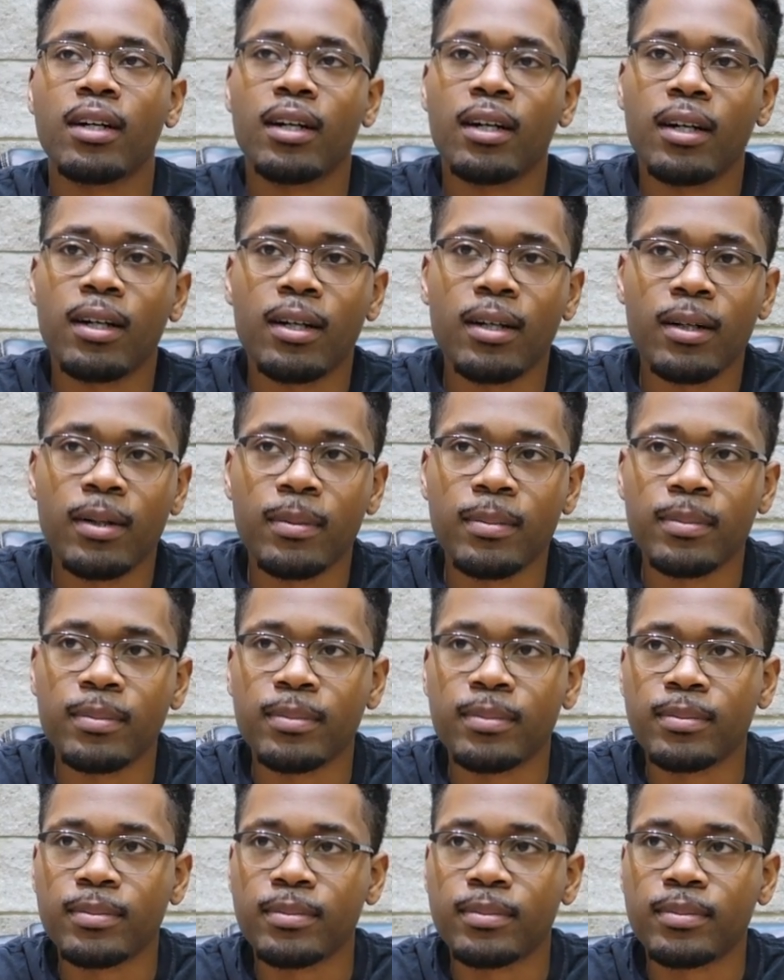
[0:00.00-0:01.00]
Um,
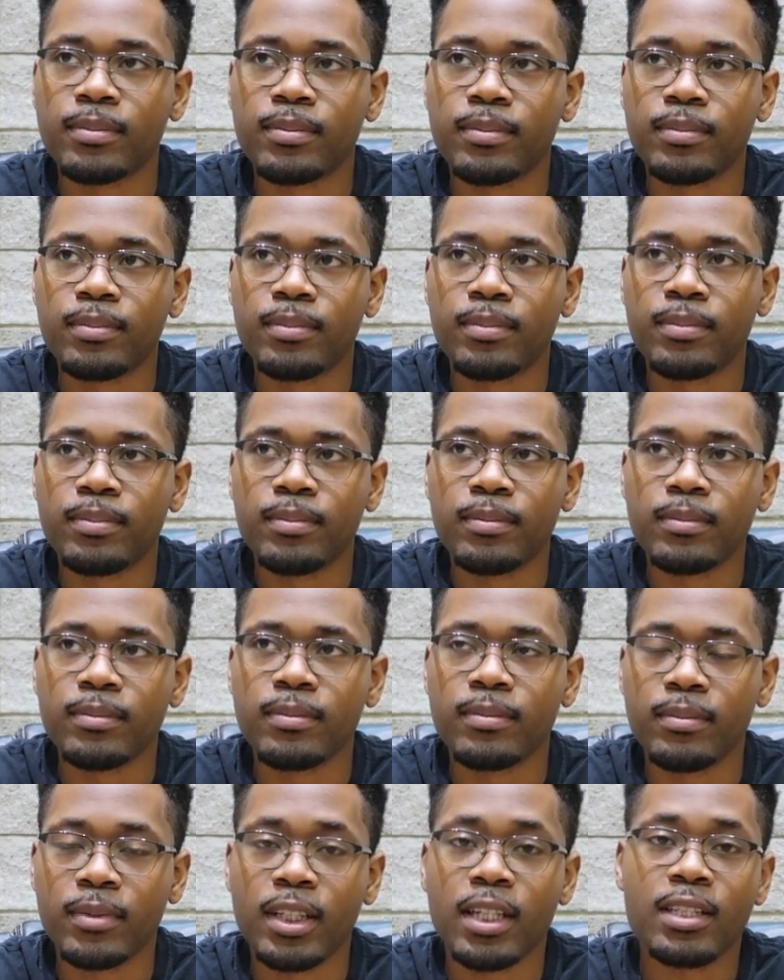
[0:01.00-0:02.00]

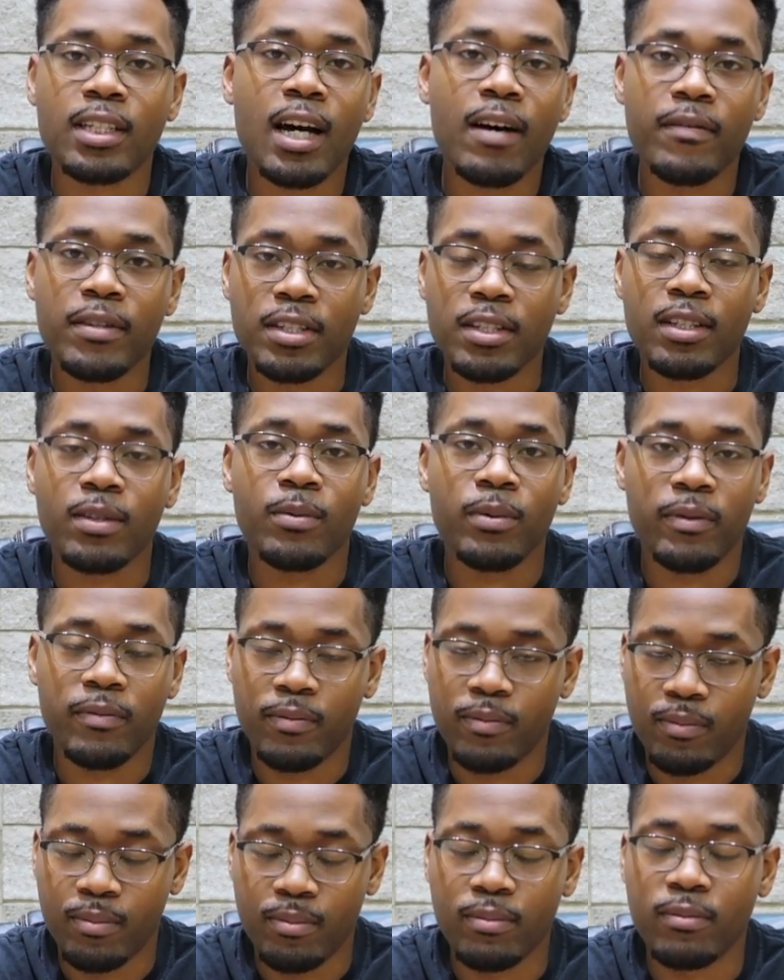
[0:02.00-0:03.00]
because obviously we've
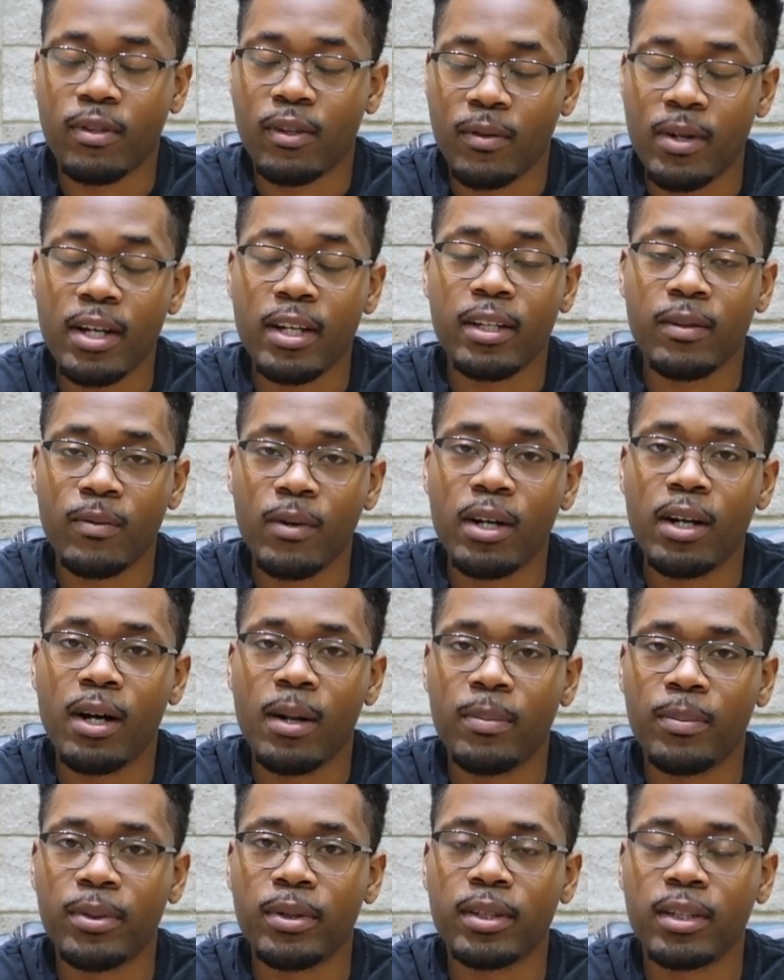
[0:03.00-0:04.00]
already run
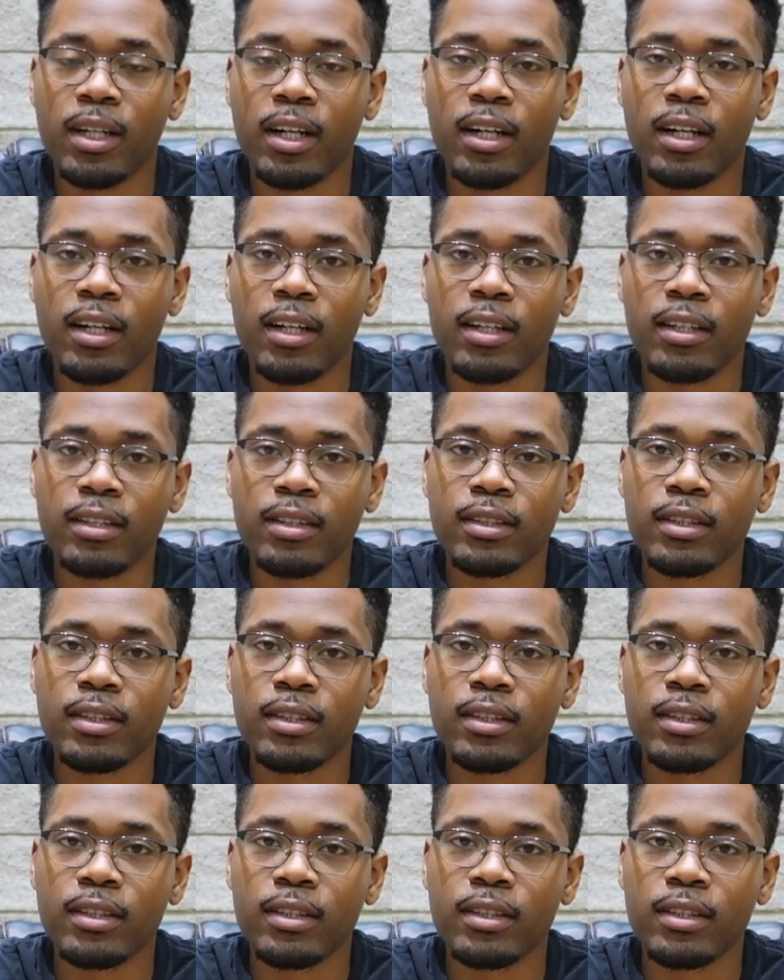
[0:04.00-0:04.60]
up a